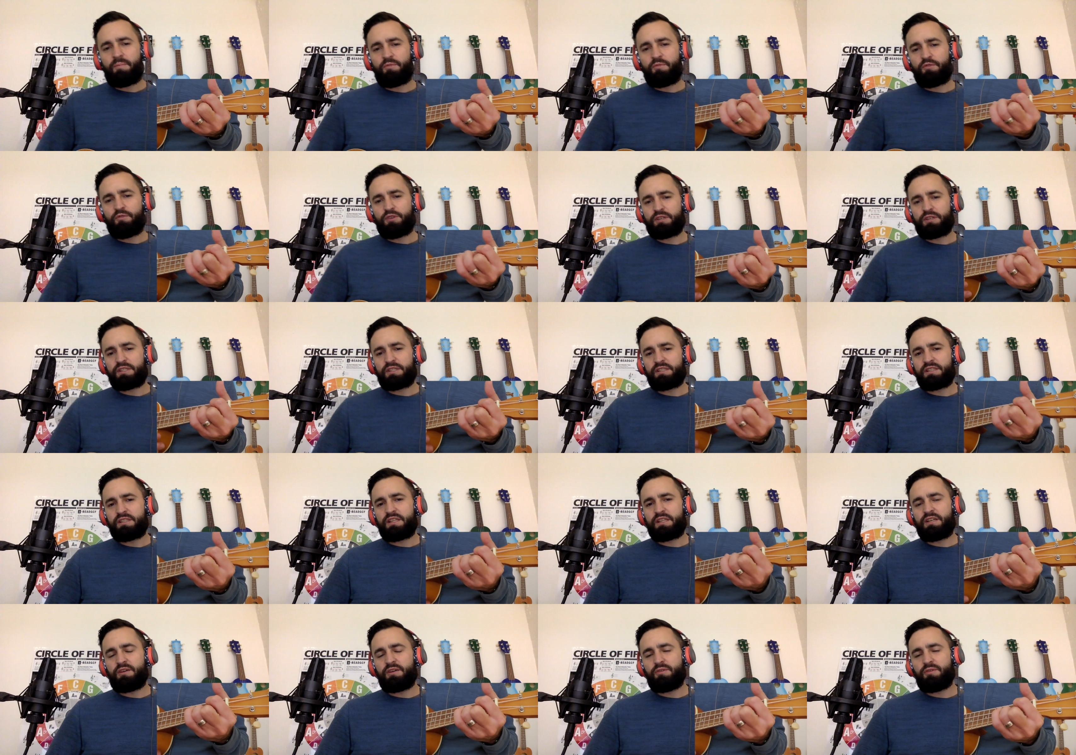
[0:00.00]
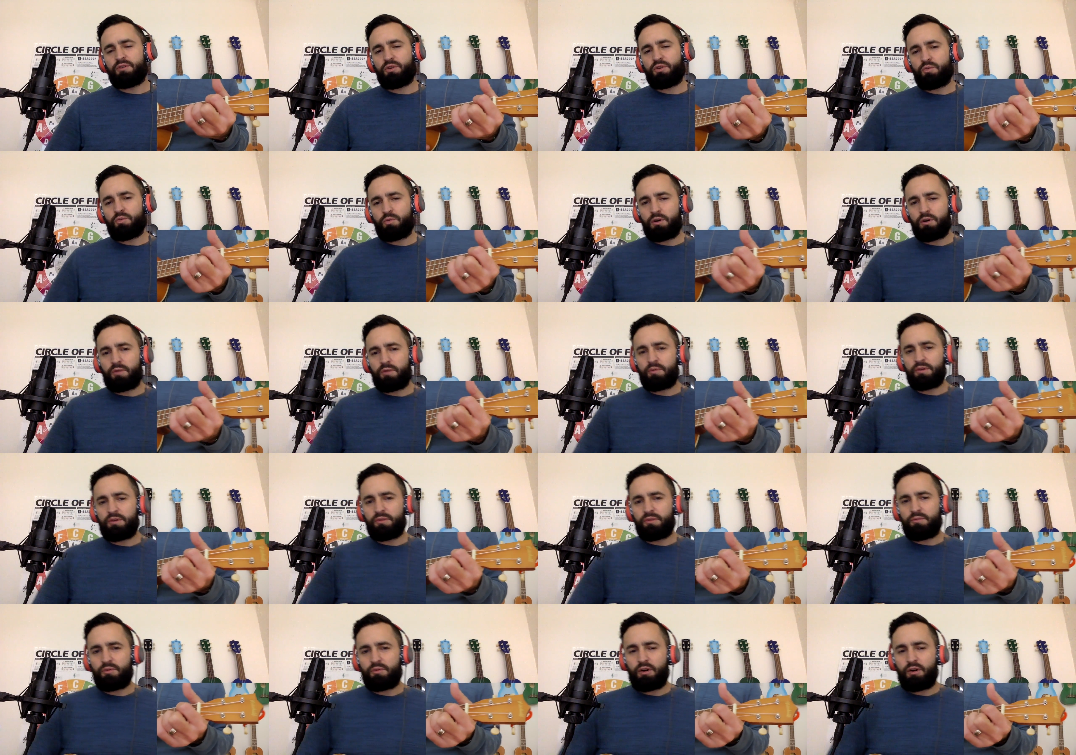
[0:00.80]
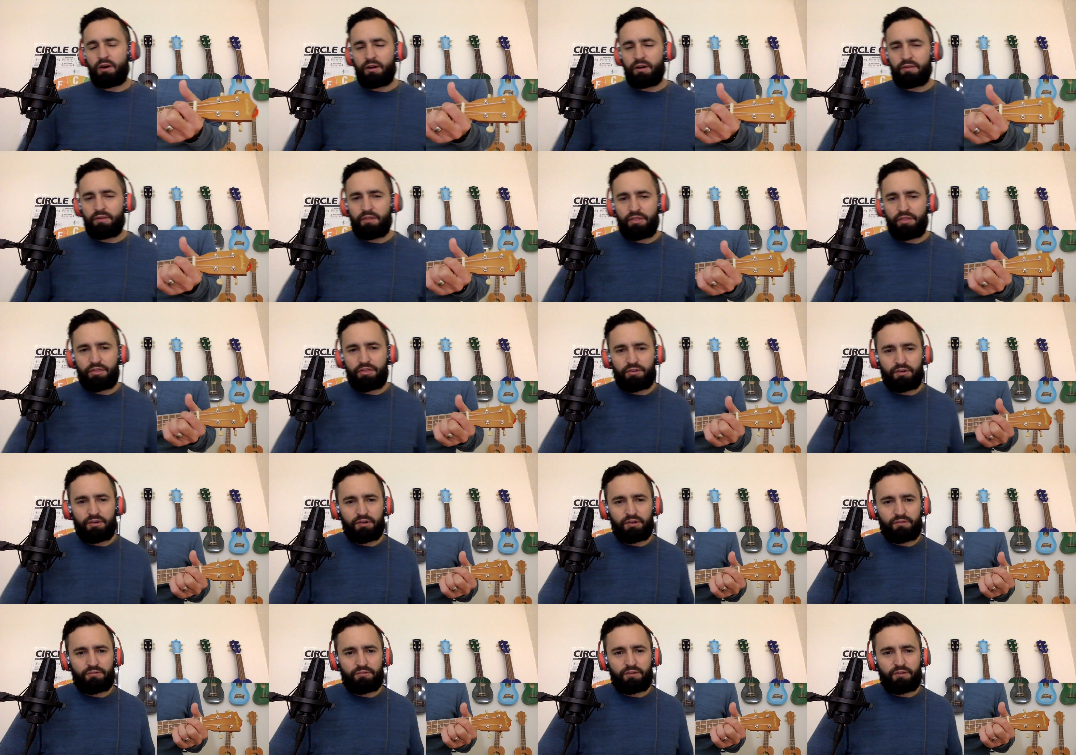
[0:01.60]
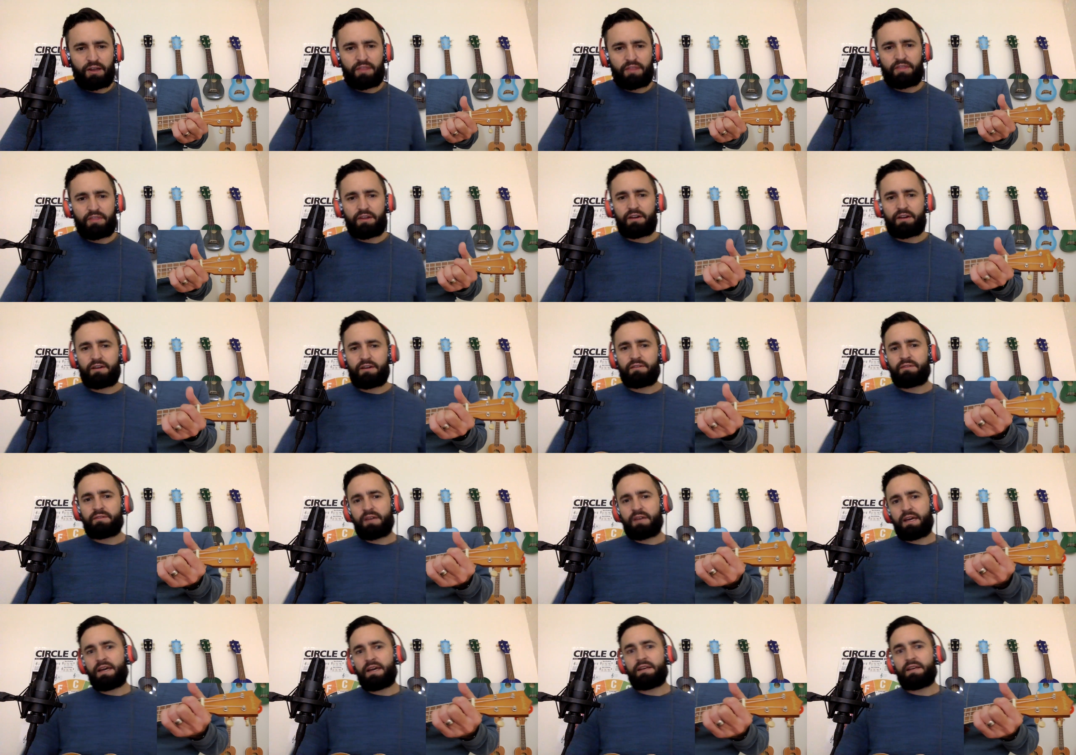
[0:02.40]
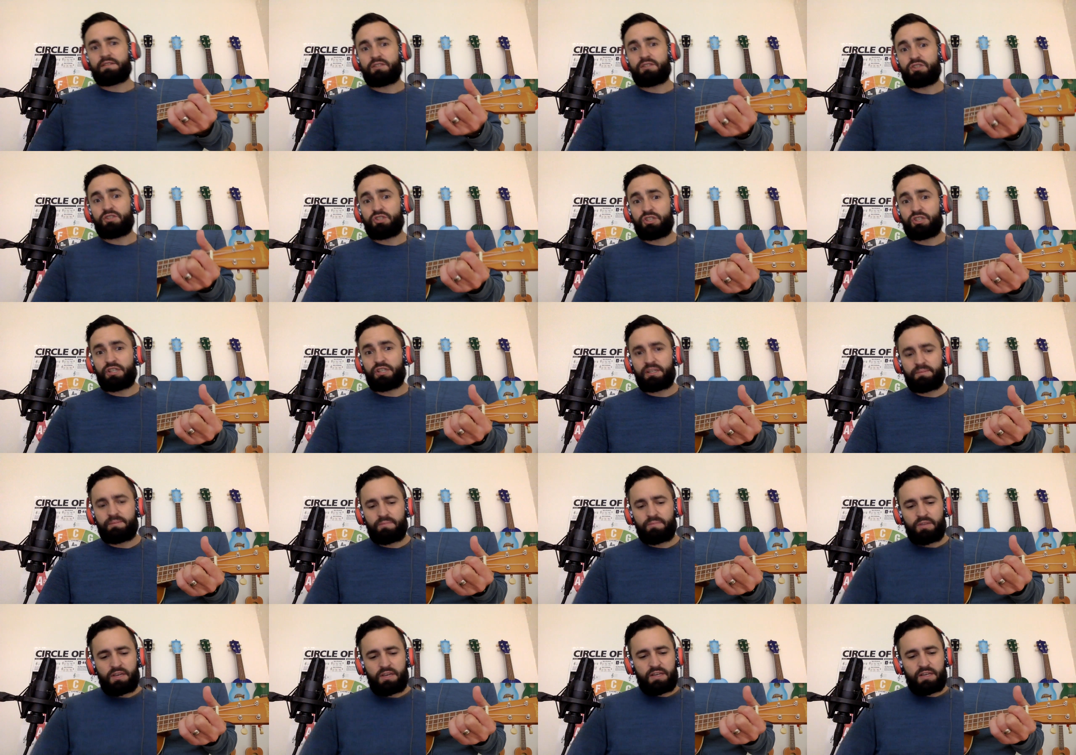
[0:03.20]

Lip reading: versus the note you were on the third fret there as a G.